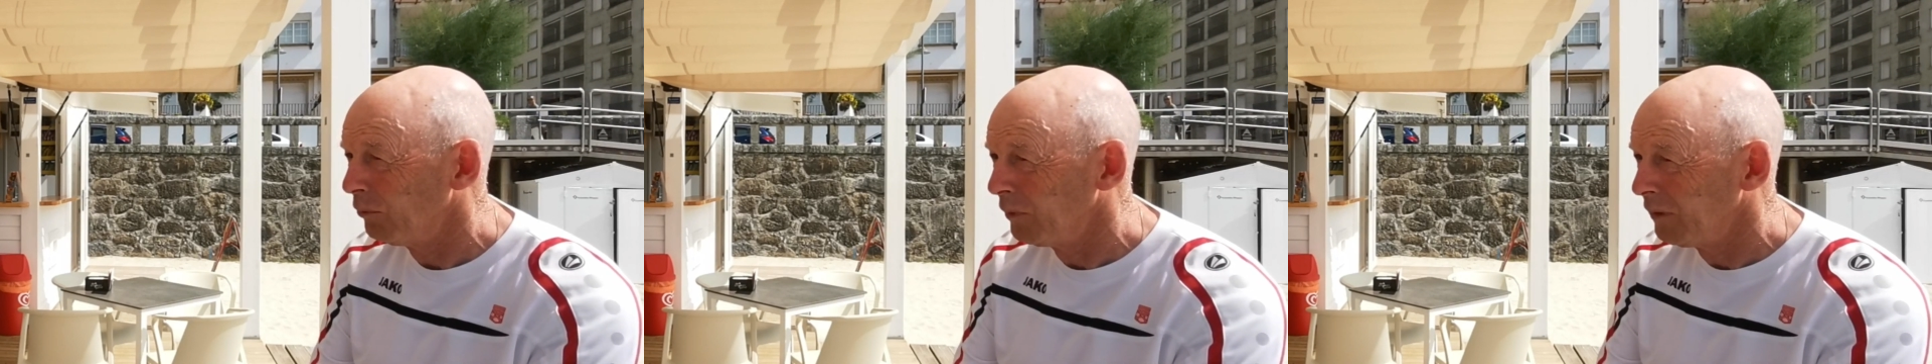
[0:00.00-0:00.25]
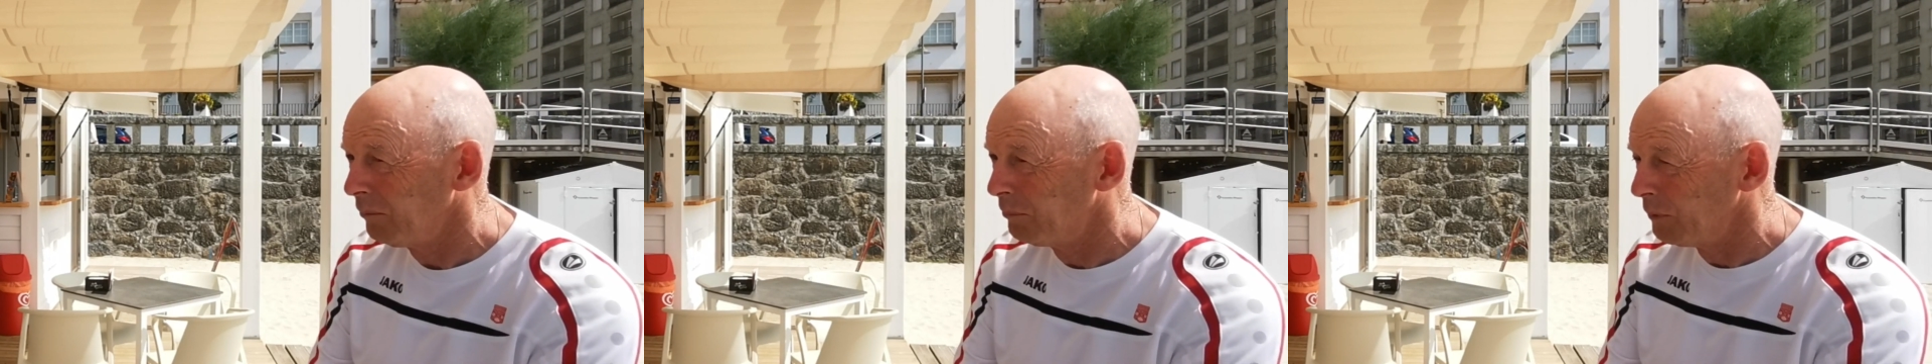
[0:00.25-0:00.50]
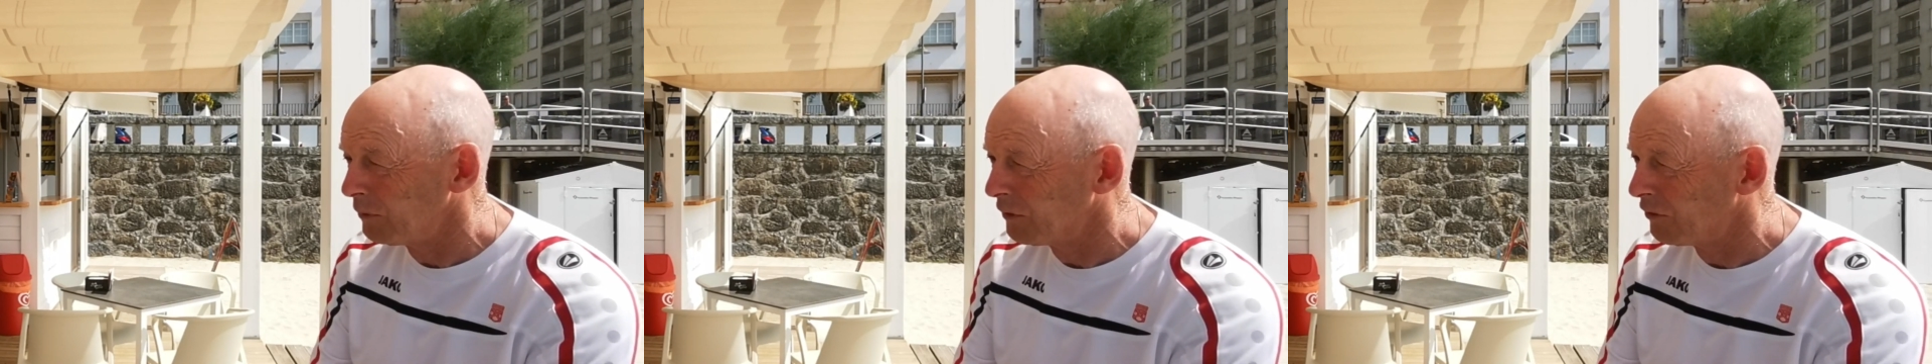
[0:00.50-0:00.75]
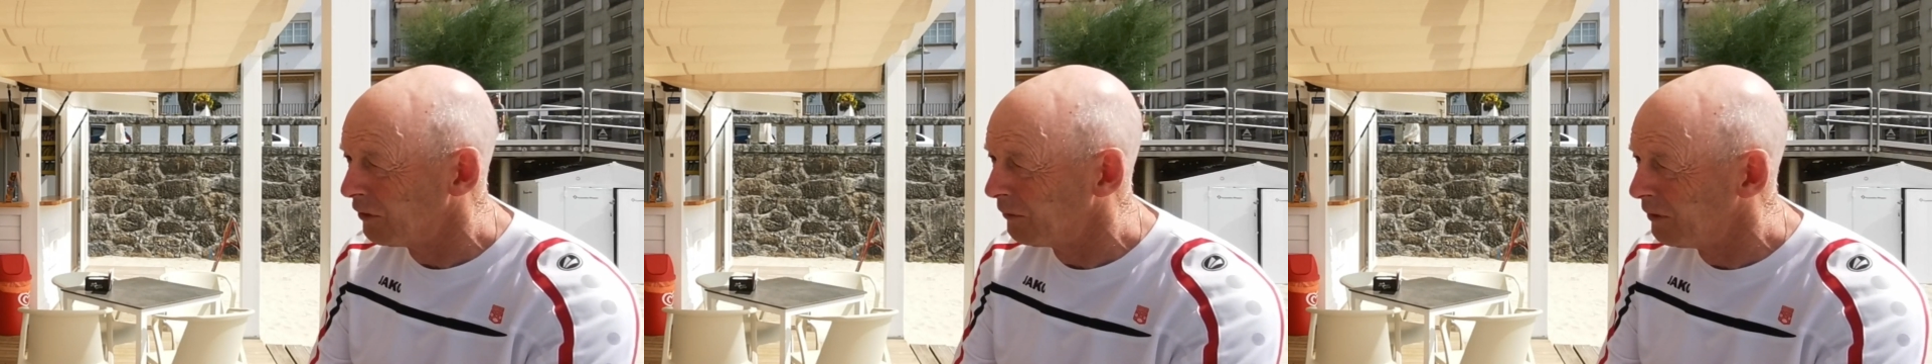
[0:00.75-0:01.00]
we booked
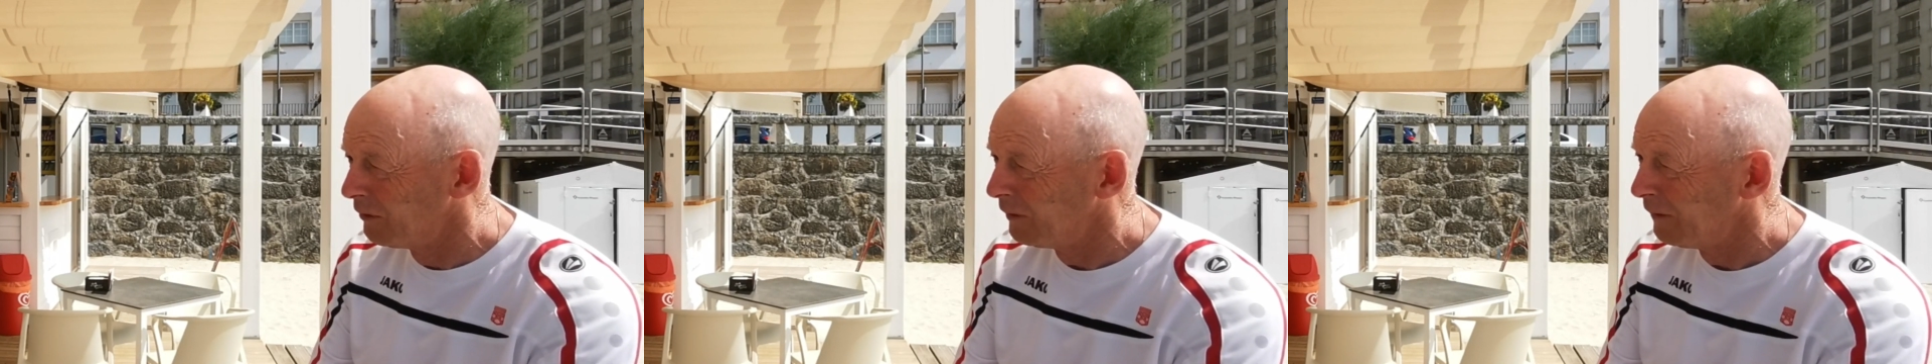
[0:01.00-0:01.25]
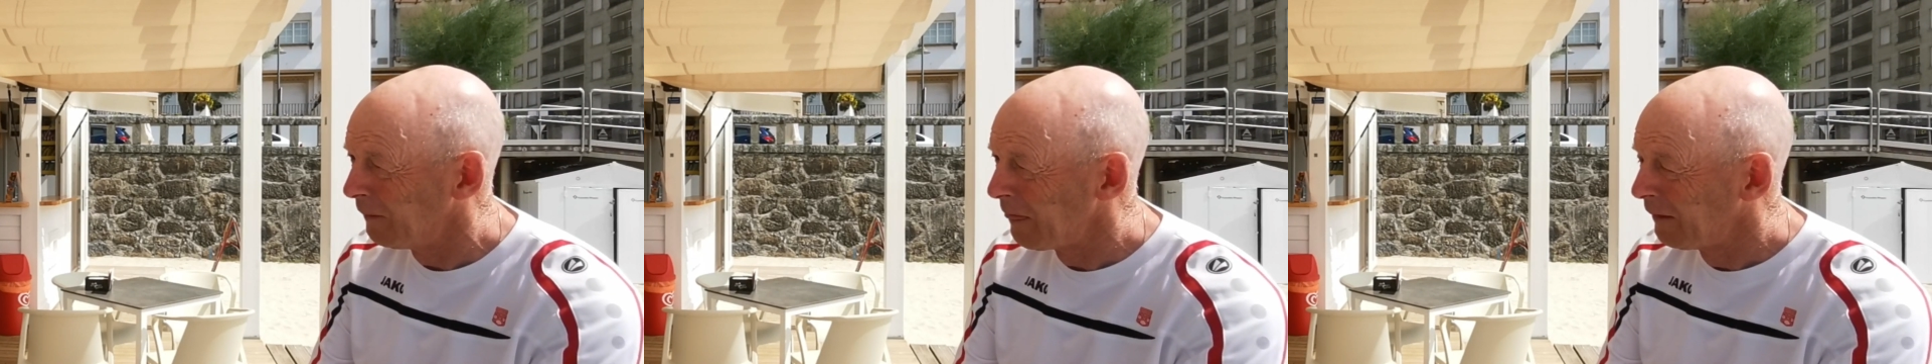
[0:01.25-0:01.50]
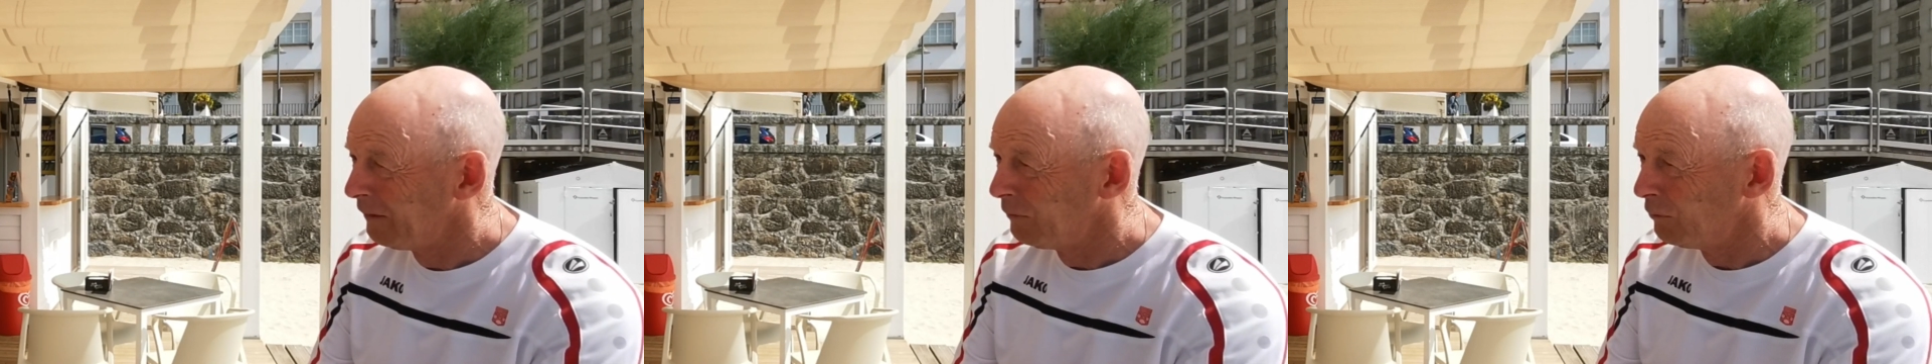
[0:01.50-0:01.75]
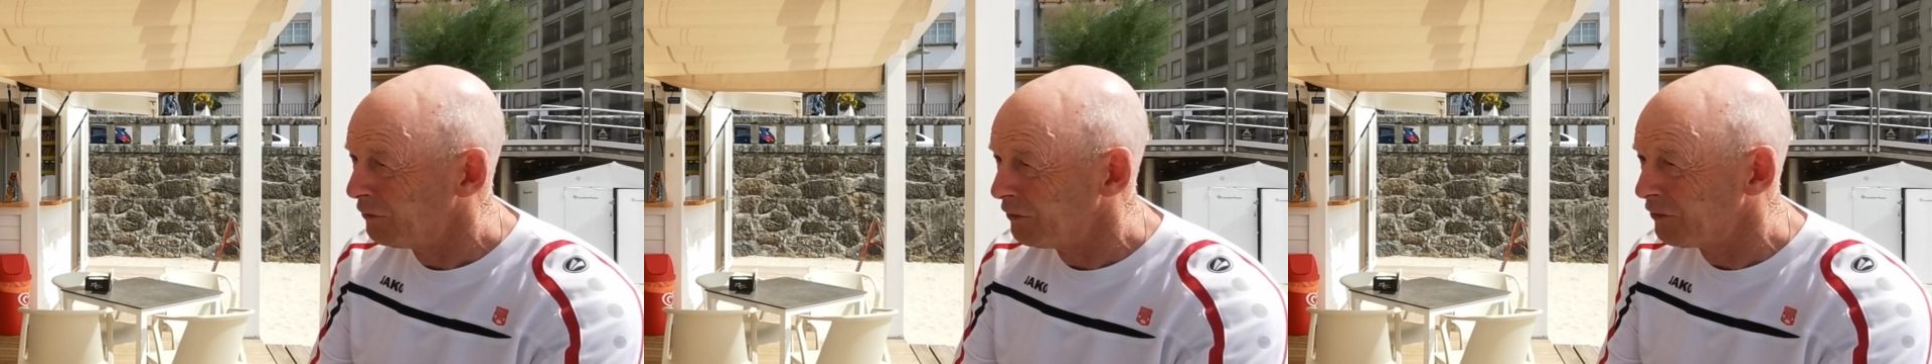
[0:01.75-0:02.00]
the town hall,
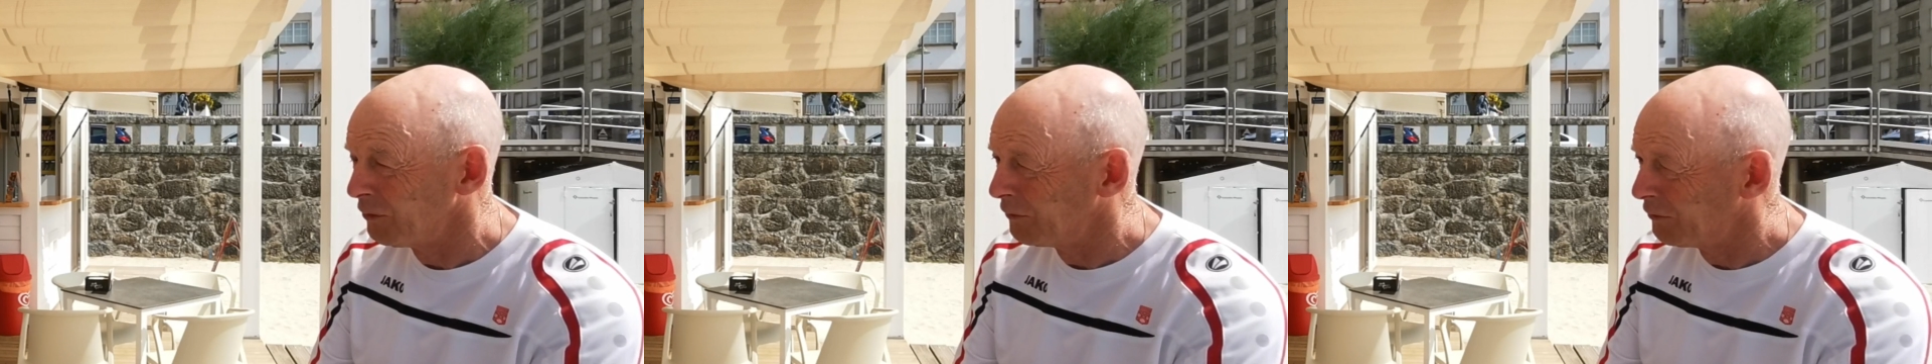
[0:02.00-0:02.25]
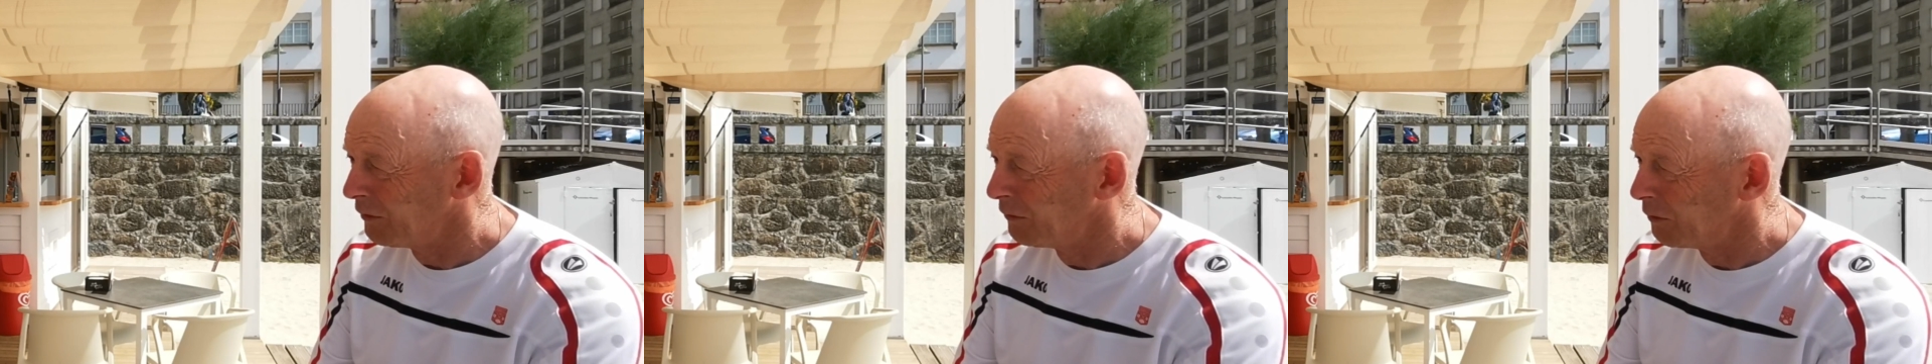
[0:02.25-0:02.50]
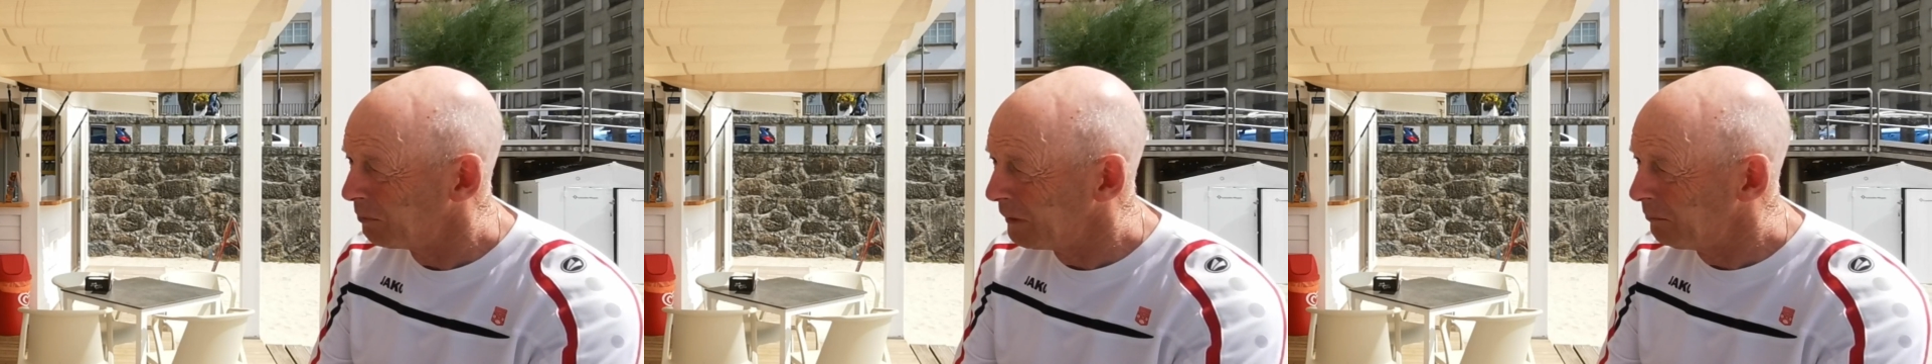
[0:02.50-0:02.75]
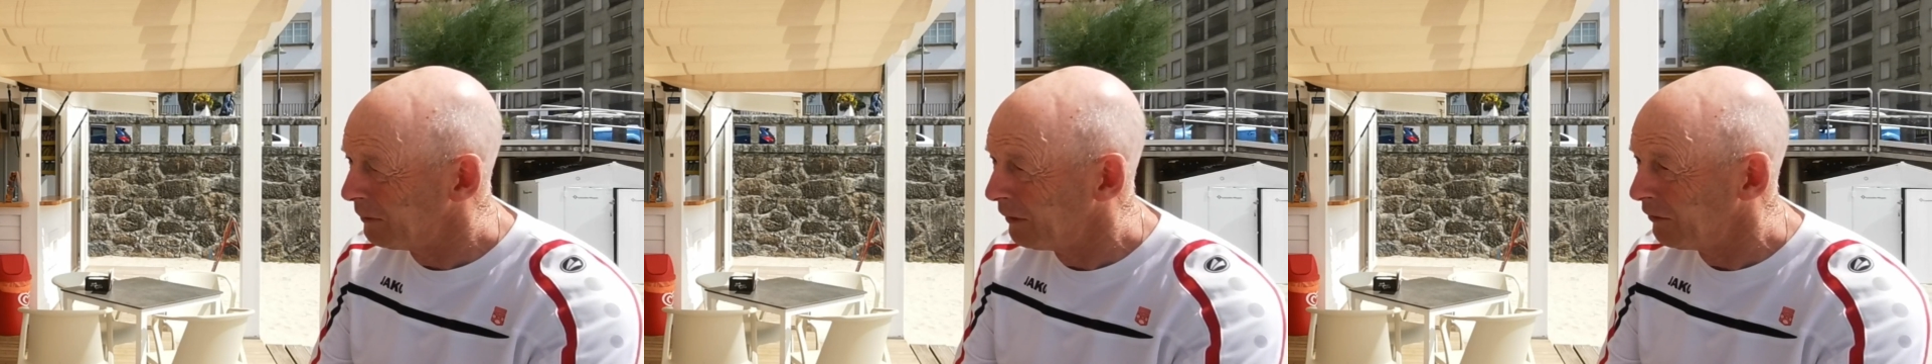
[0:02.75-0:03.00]
which is 200 or 300
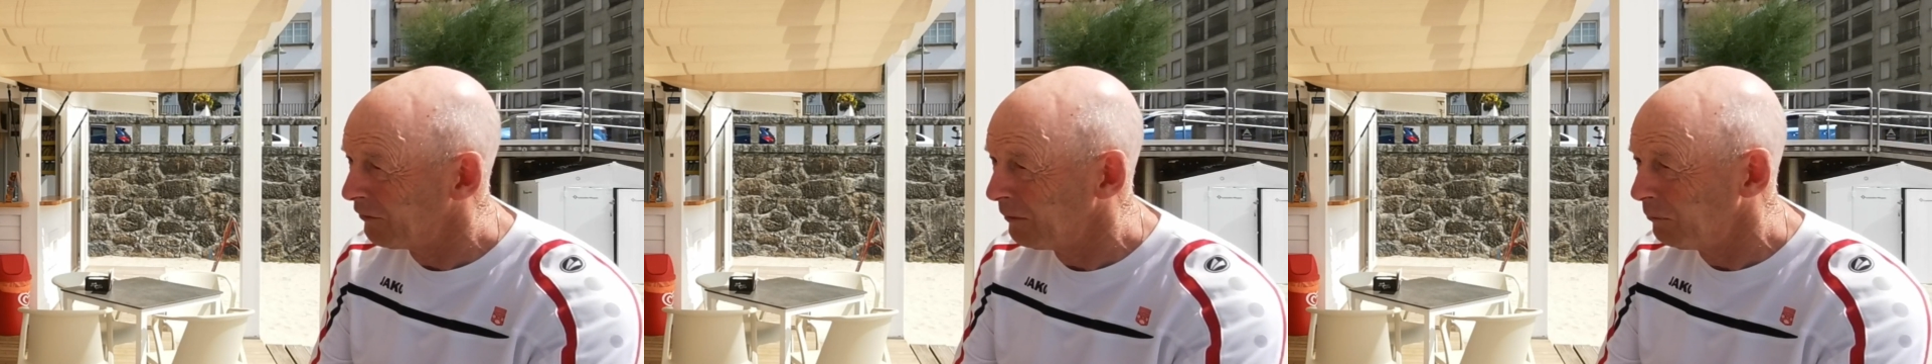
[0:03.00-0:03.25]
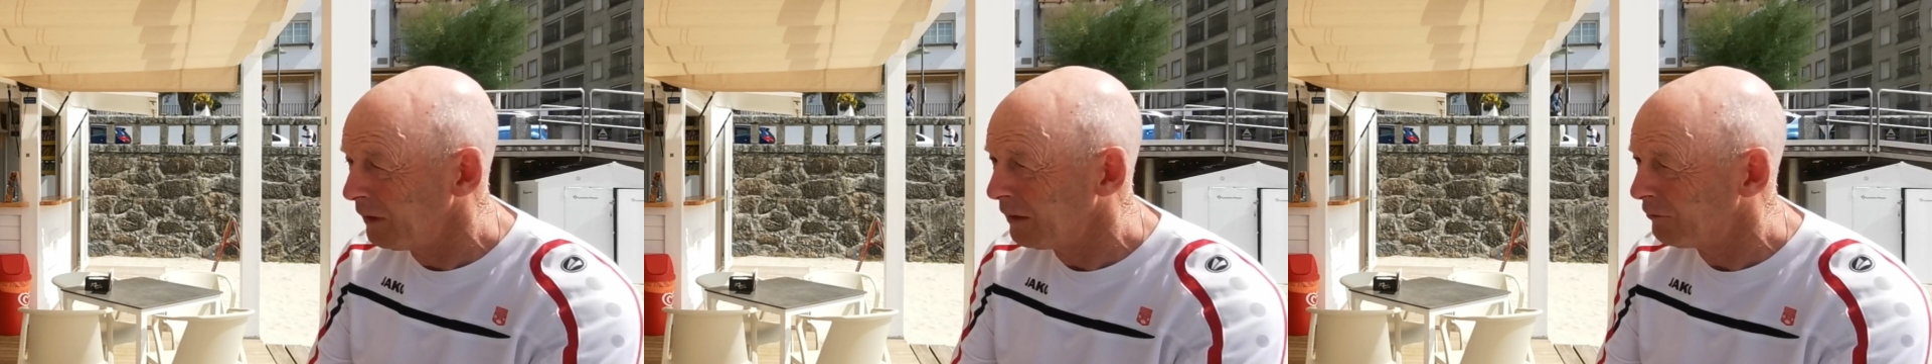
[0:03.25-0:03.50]
people in it, and we